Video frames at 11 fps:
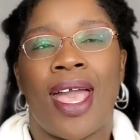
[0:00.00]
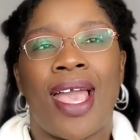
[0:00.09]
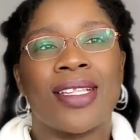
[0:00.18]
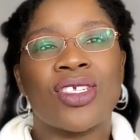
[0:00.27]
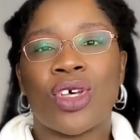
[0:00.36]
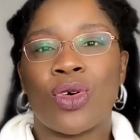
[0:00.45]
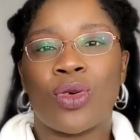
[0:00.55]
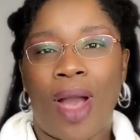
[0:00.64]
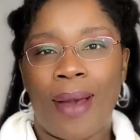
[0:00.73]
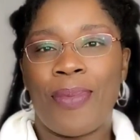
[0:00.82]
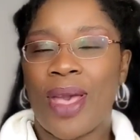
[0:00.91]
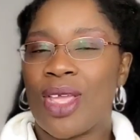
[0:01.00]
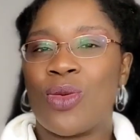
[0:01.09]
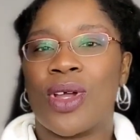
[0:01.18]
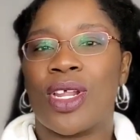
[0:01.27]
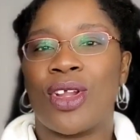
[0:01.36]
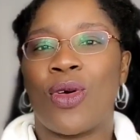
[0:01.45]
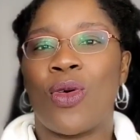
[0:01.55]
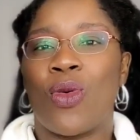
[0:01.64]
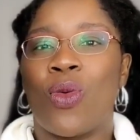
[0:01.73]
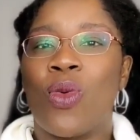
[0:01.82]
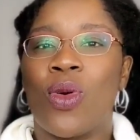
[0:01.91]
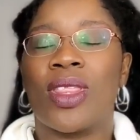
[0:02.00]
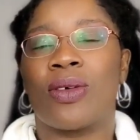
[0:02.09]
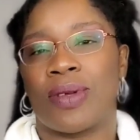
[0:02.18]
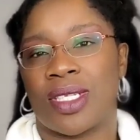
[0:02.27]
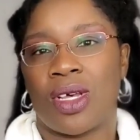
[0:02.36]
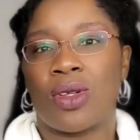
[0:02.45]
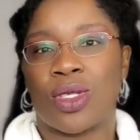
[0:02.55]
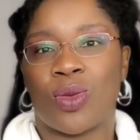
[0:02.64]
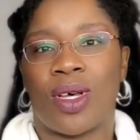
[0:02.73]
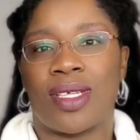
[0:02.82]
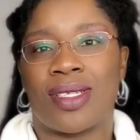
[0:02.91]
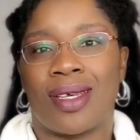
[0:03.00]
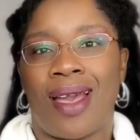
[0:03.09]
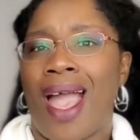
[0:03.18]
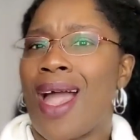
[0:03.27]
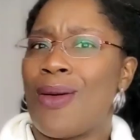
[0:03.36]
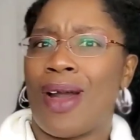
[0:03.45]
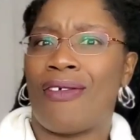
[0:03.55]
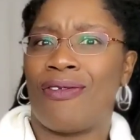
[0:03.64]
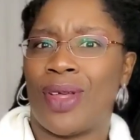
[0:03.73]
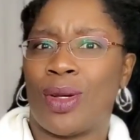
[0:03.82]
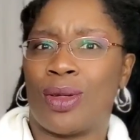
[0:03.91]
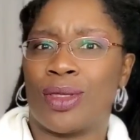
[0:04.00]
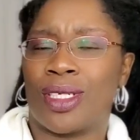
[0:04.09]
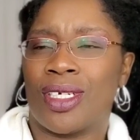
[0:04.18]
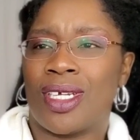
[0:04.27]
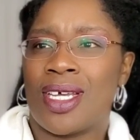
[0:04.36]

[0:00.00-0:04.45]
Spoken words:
And so I bet you want to know what the results was. How I felt.